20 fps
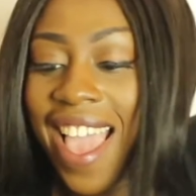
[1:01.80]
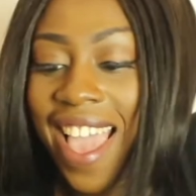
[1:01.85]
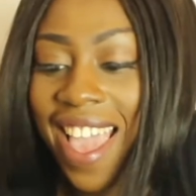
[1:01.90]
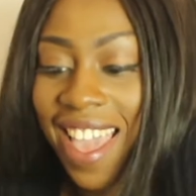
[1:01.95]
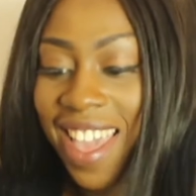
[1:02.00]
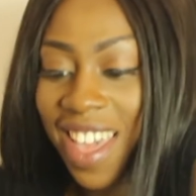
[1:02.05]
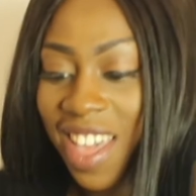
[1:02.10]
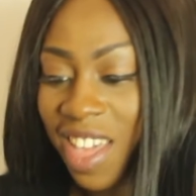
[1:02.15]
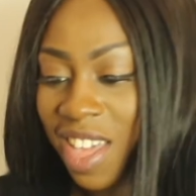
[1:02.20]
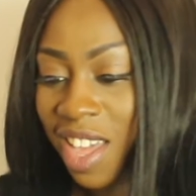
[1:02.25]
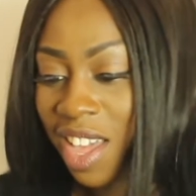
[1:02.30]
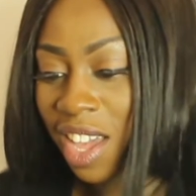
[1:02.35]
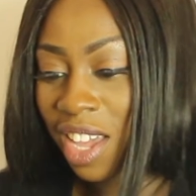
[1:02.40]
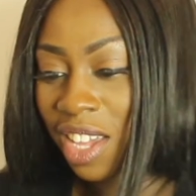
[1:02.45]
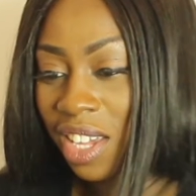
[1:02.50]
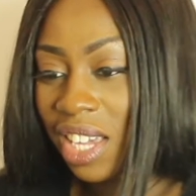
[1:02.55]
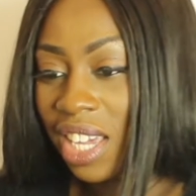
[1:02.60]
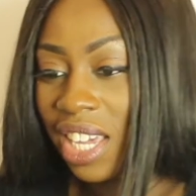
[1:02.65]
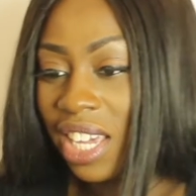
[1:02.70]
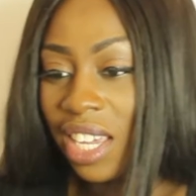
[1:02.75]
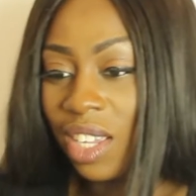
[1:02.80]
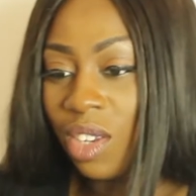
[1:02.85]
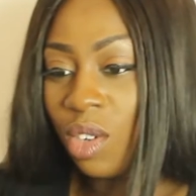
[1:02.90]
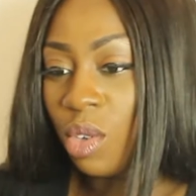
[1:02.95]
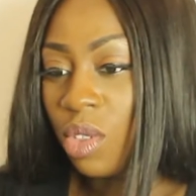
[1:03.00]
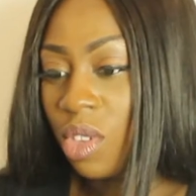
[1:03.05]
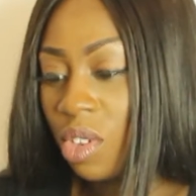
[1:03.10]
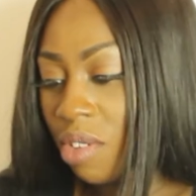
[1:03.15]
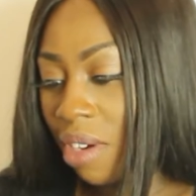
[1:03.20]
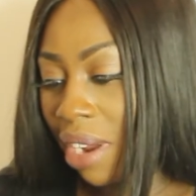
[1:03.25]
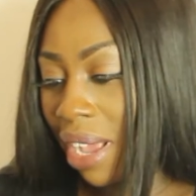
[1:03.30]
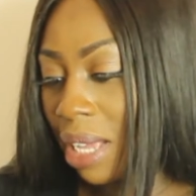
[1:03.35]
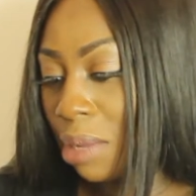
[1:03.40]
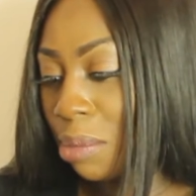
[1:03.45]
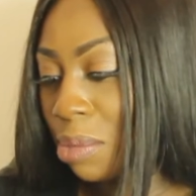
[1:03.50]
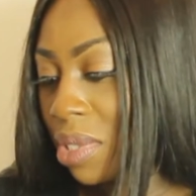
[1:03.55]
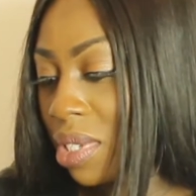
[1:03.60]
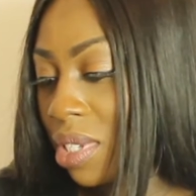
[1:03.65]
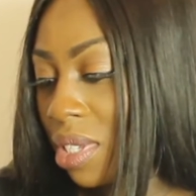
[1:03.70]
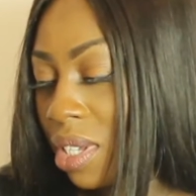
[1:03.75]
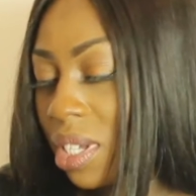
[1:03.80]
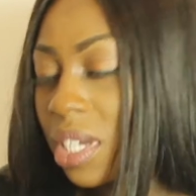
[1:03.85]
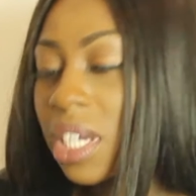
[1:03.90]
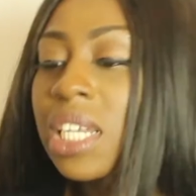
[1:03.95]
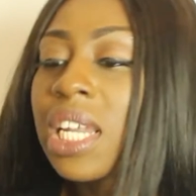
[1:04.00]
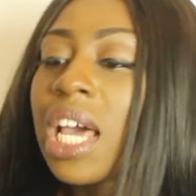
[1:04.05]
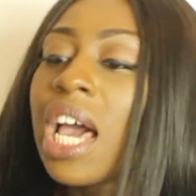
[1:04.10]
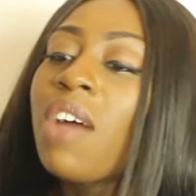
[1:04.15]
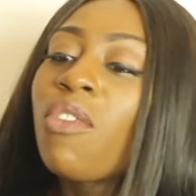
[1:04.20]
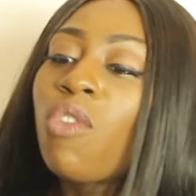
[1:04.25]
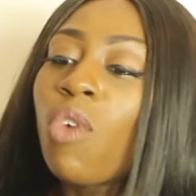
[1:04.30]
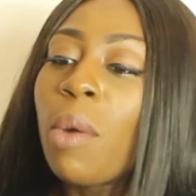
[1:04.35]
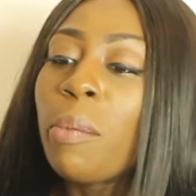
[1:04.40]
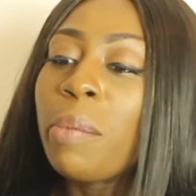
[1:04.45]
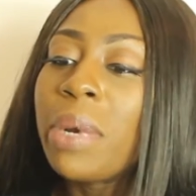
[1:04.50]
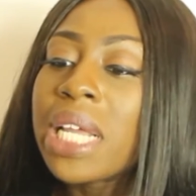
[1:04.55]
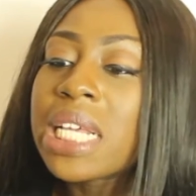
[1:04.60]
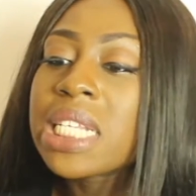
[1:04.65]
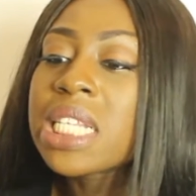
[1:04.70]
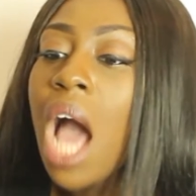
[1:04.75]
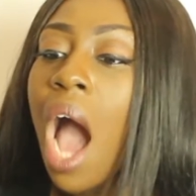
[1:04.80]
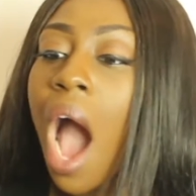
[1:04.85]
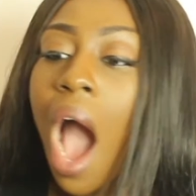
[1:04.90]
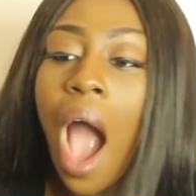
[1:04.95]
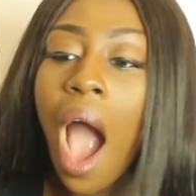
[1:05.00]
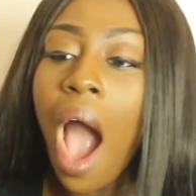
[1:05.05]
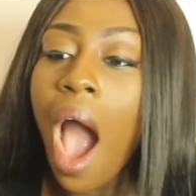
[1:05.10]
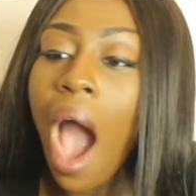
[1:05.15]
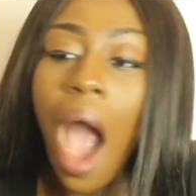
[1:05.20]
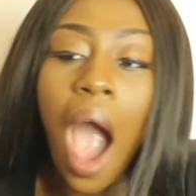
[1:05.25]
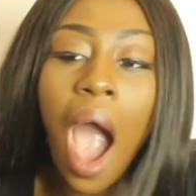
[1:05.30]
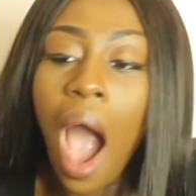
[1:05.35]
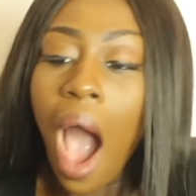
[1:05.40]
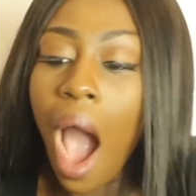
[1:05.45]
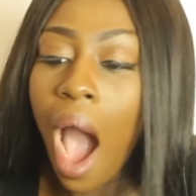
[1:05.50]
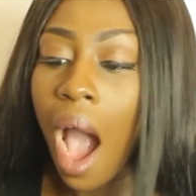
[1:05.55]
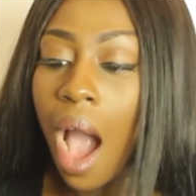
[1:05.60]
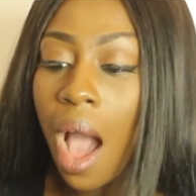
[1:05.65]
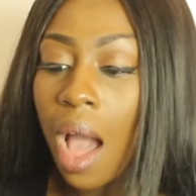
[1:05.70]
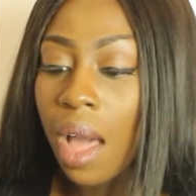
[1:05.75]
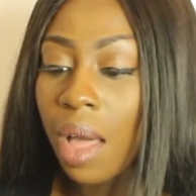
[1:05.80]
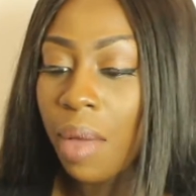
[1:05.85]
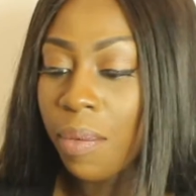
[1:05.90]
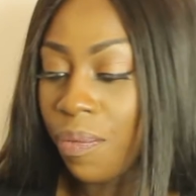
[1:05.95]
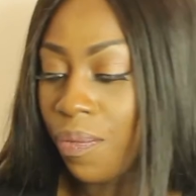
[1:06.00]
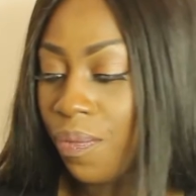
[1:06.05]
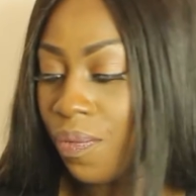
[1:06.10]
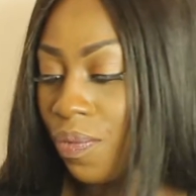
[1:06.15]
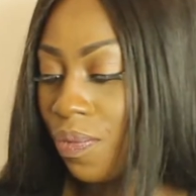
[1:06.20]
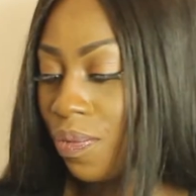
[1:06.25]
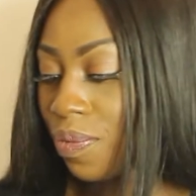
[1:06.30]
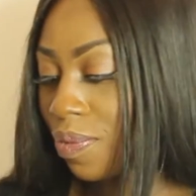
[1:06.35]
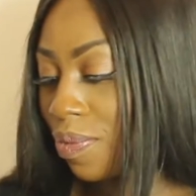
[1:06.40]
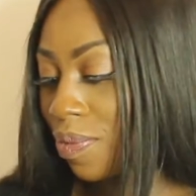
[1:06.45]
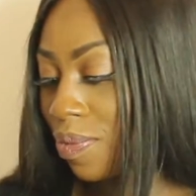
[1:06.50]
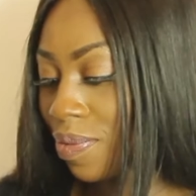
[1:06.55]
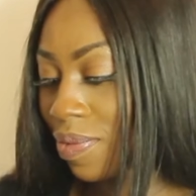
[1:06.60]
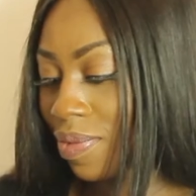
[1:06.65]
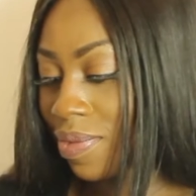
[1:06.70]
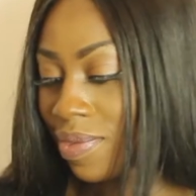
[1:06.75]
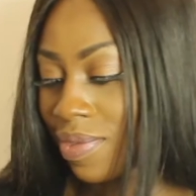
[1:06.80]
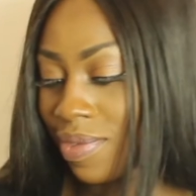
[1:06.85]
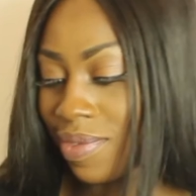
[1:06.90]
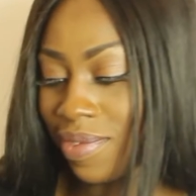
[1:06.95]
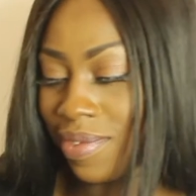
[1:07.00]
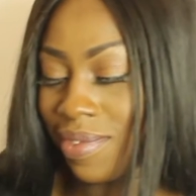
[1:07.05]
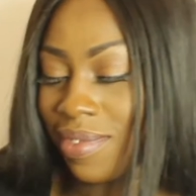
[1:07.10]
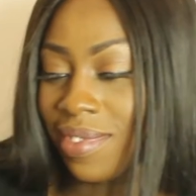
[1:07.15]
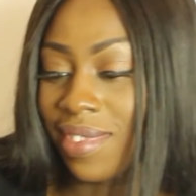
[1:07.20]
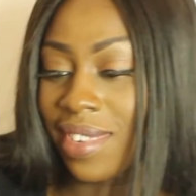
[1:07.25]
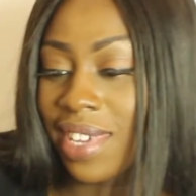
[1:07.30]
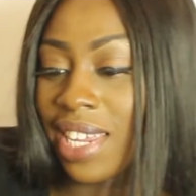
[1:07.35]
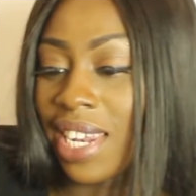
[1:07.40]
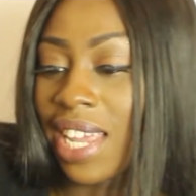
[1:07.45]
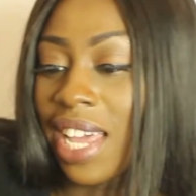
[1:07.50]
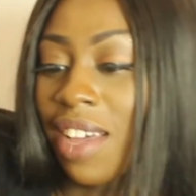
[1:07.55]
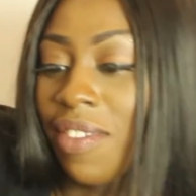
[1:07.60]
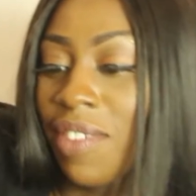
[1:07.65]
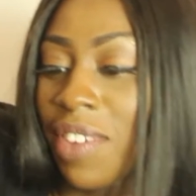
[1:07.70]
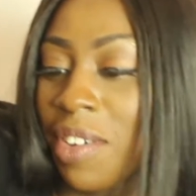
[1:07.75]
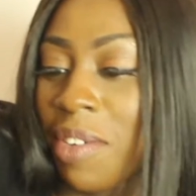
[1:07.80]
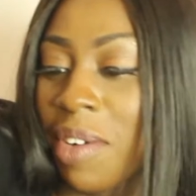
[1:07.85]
you eating all the grapes? Mm. Can you're I gonna, one, please? You're gonna look like a grape soon. Can I have a